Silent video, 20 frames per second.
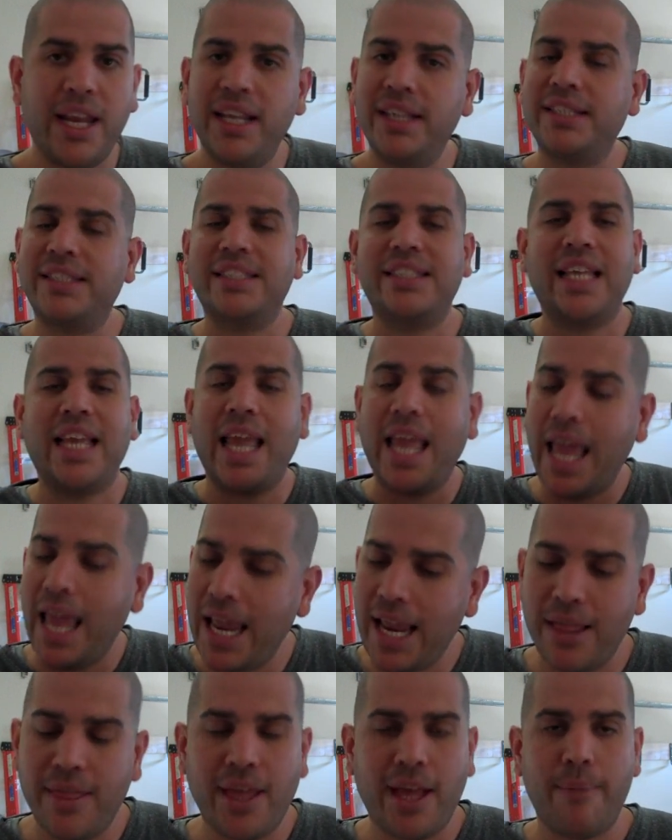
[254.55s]
It doesn't say
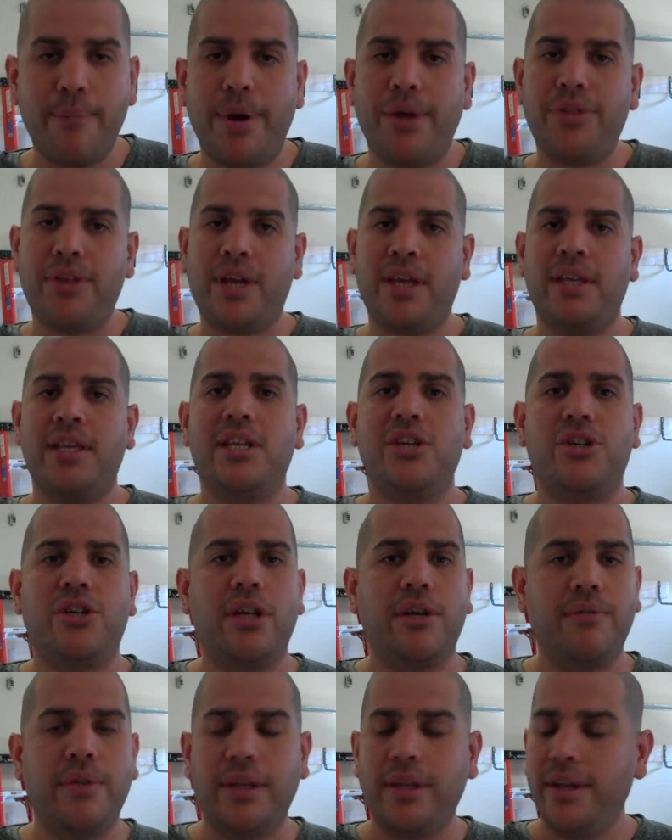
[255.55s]
anything about the
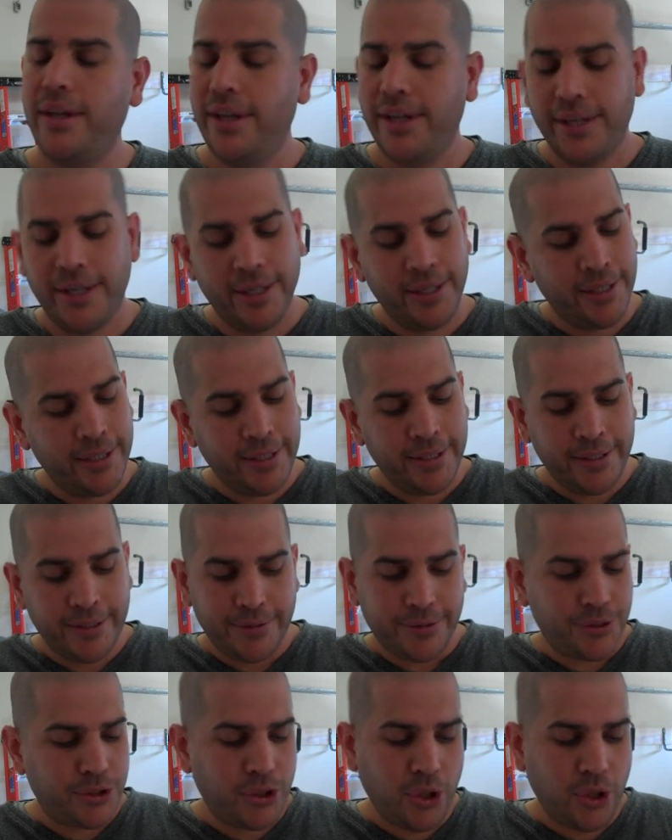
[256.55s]
condition of it.